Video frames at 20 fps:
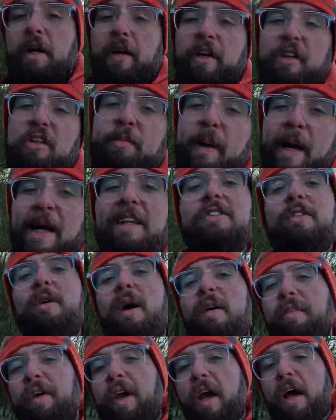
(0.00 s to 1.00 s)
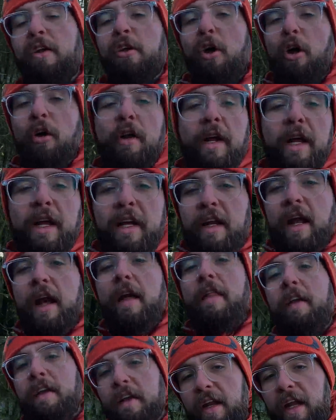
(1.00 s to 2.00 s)
It's better to have it and not need
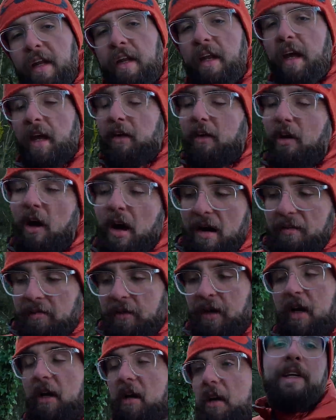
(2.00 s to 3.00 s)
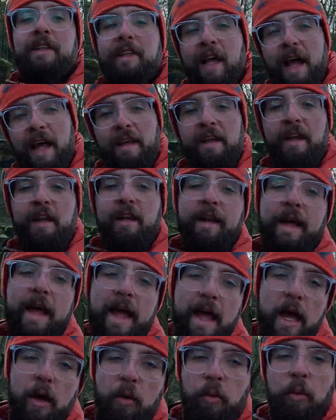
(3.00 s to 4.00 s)
it than need it and not have it. Because at the end of the
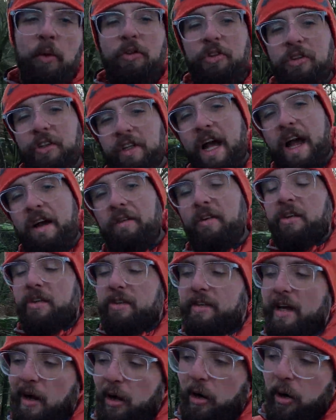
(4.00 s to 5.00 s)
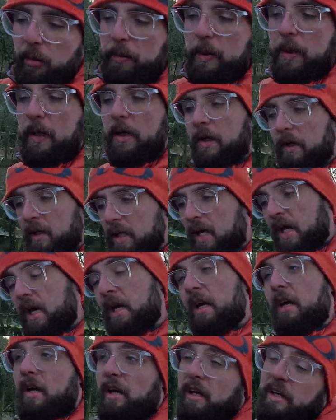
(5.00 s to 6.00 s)
day, once you're there and set up,
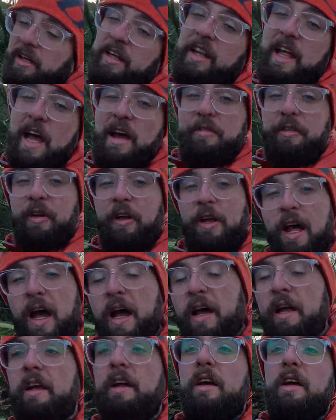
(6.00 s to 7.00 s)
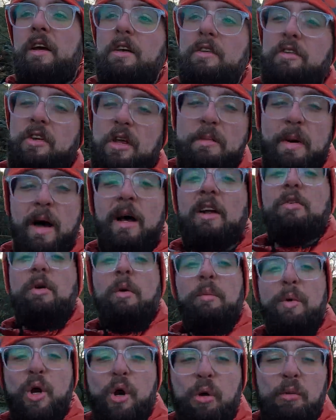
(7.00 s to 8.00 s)
you're there for night, so you might as
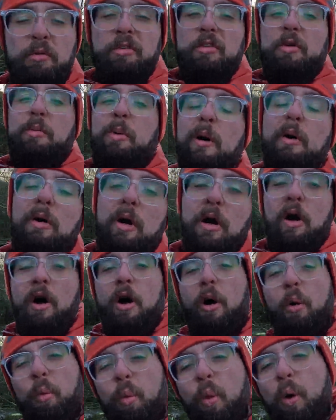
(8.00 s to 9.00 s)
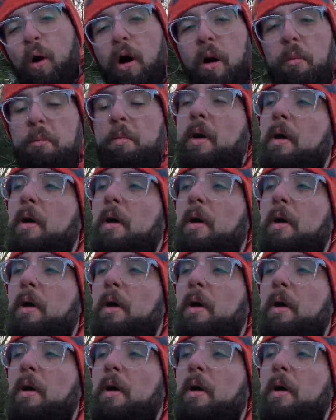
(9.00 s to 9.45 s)
well be comfortable and warm.